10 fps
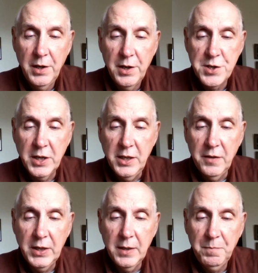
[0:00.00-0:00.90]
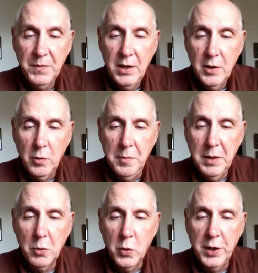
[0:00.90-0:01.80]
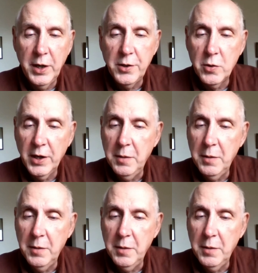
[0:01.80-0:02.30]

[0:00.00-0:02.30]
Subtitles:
significant Remember, we're not trying